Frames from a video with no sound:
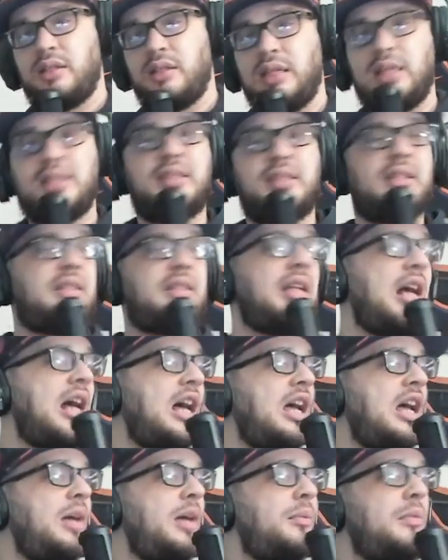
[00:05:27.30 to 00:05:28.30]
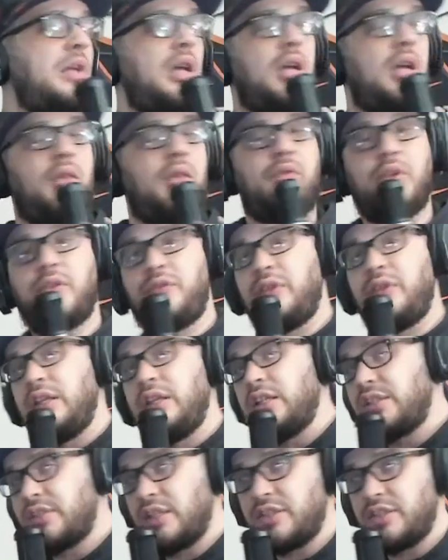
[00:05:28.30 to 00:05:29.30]
Is it time for the
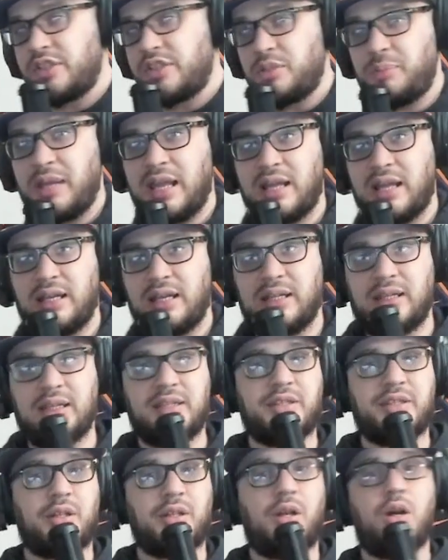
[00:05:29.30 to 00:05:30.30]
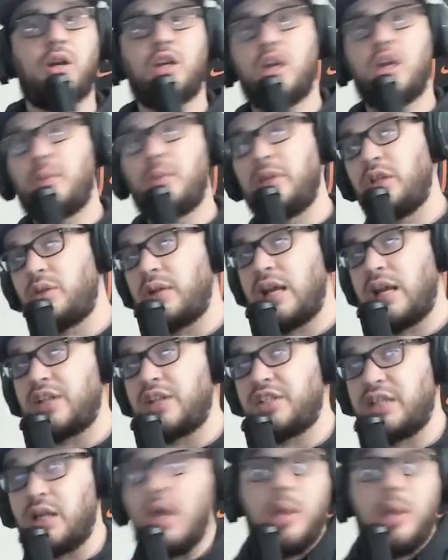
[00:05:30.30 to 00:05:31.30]
Phoenix Suns to panic? Is it all coming
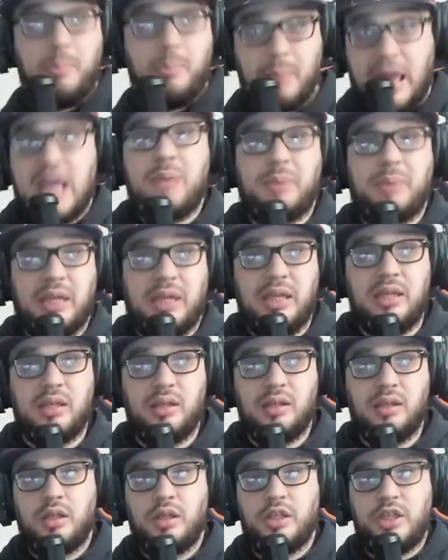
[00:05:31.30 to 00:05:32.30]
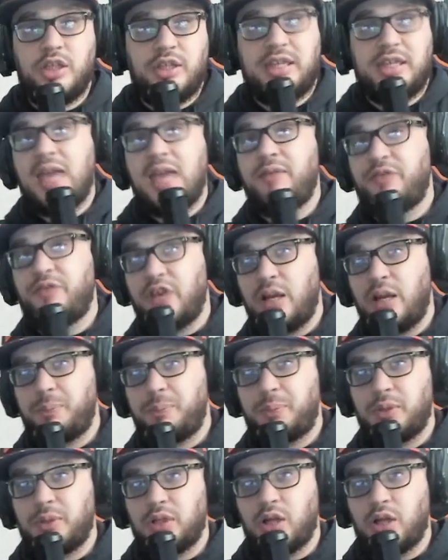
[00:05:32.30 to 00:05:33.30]
crashing down? Maybe. You gave
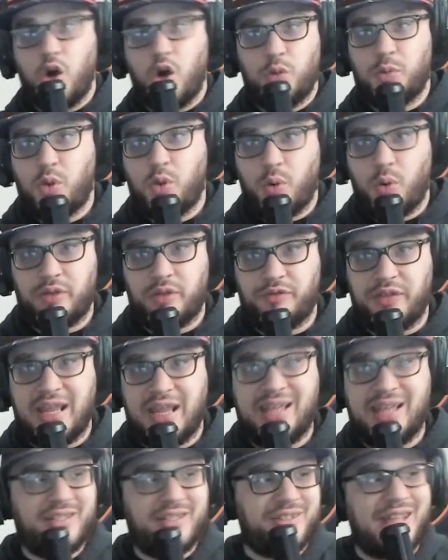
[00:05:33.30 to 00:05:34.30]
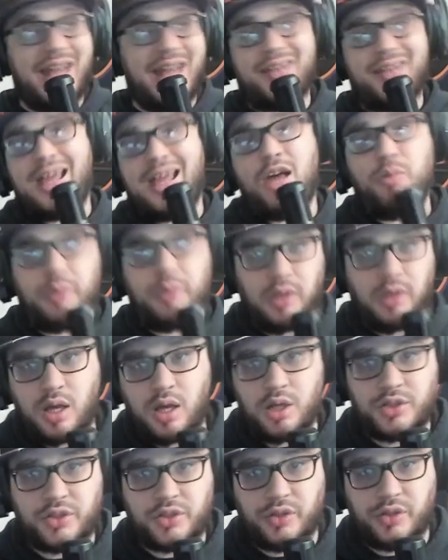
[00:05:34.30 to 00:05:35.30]
up home court advantage. That now
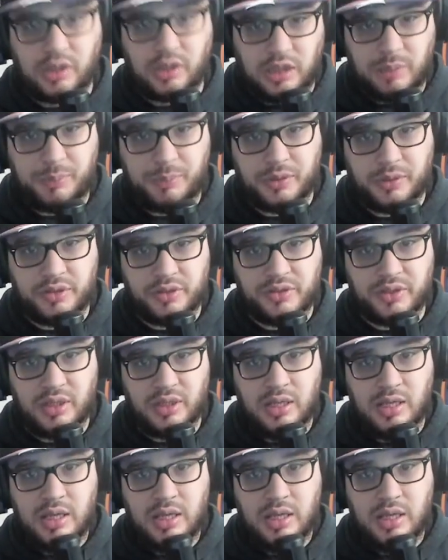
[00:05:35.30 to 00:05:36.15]
belongs to the Clippers.